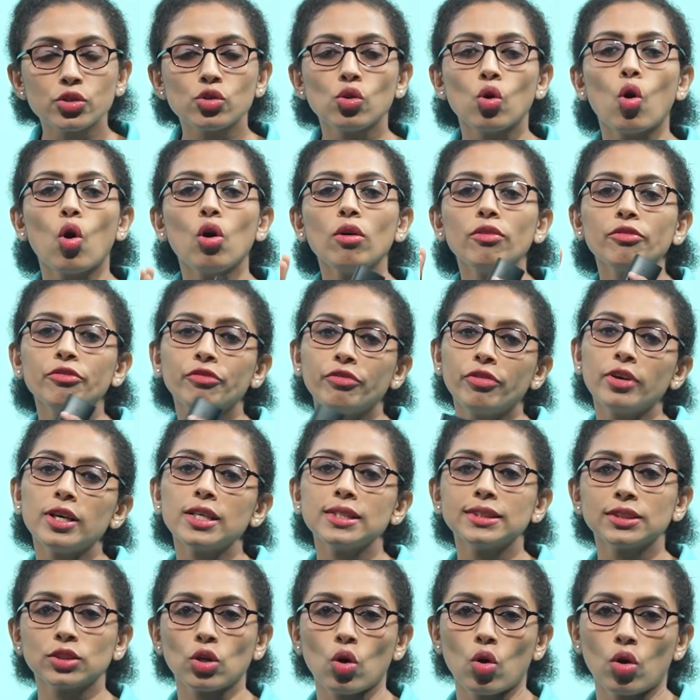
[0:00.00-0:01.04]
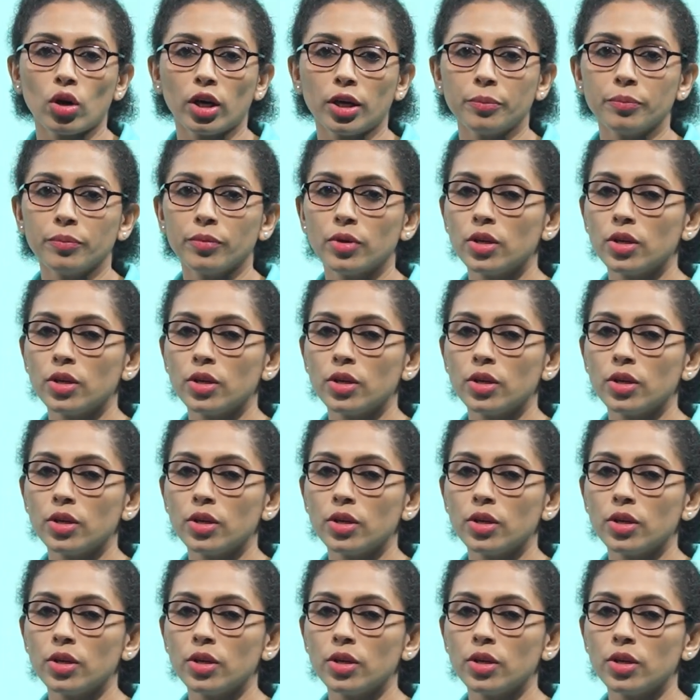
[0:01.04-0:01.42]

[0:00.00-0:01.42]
row, first column.